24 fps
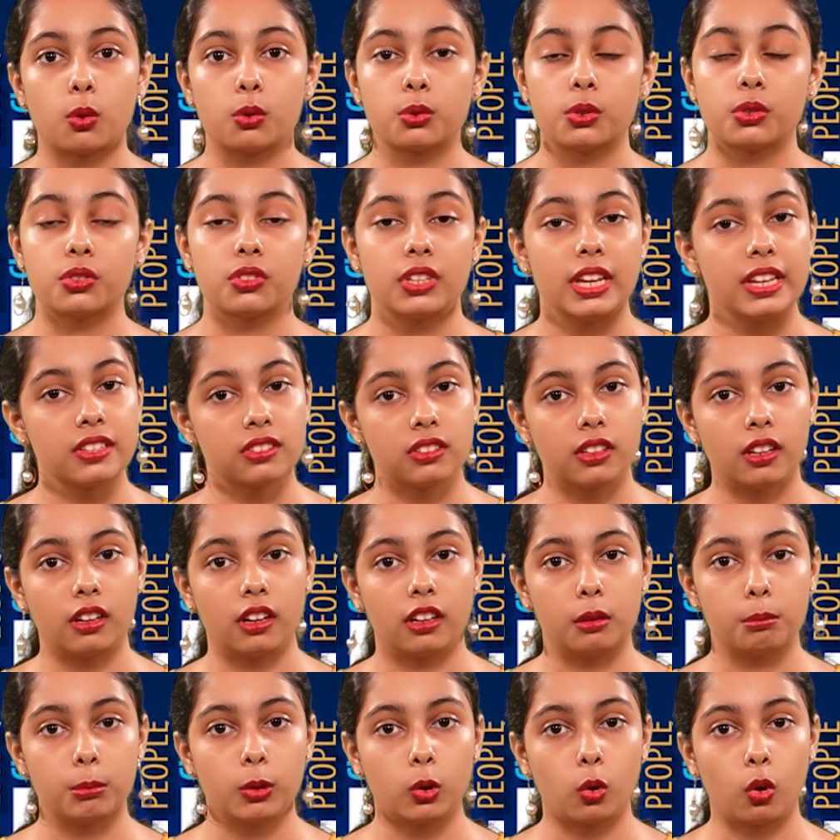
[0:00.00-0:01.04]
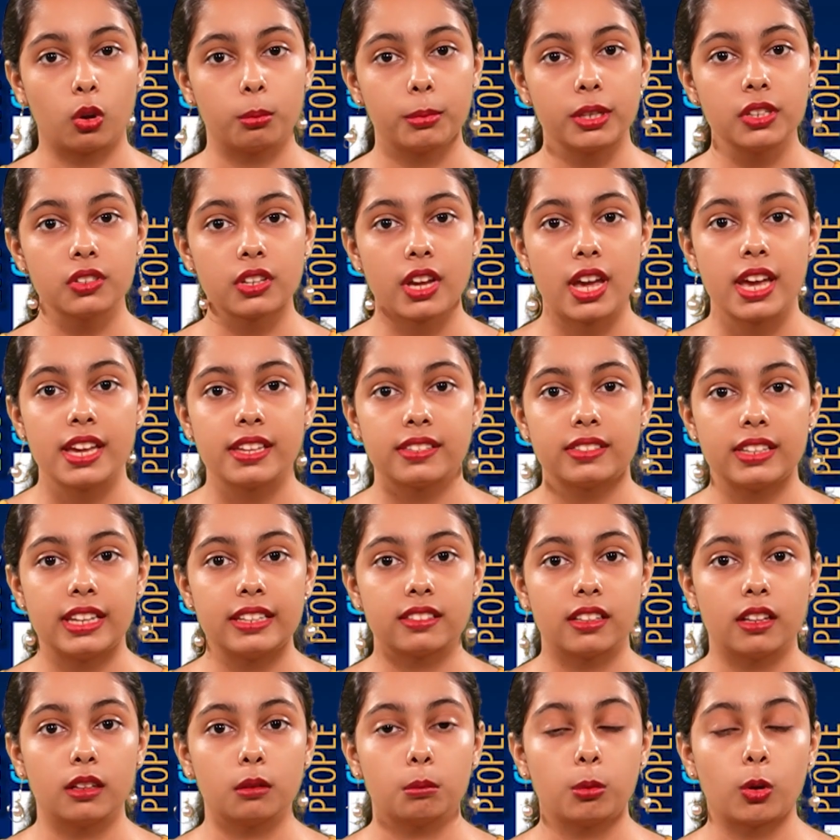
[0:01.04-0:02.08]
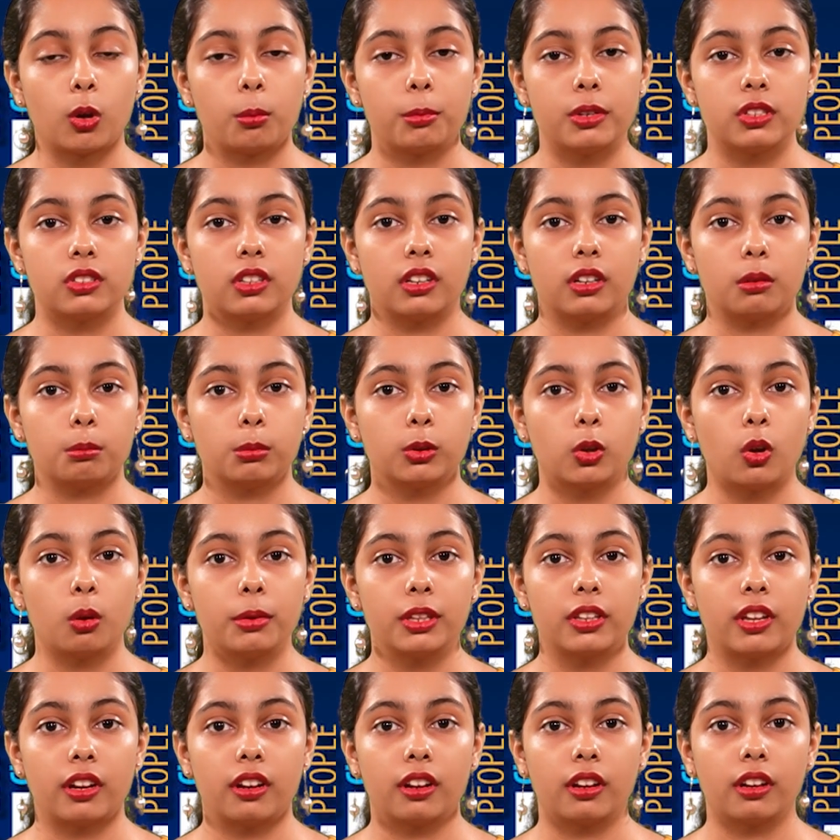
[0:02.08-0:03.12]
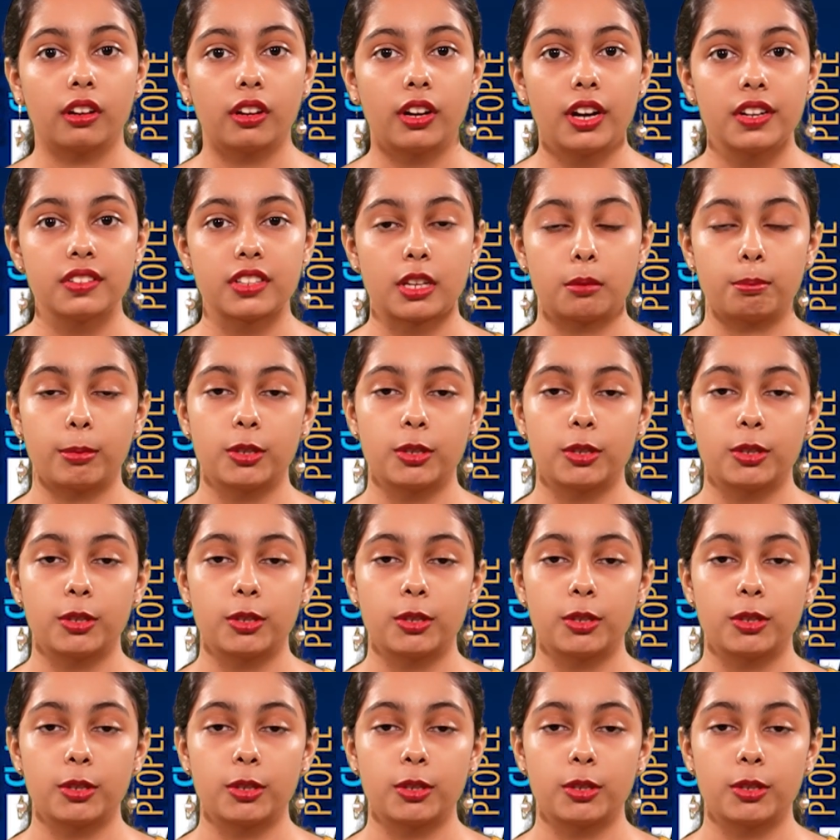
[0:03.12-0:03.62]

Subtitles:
also seasonal unemployment. Seasonal employment is unemployment that occurs at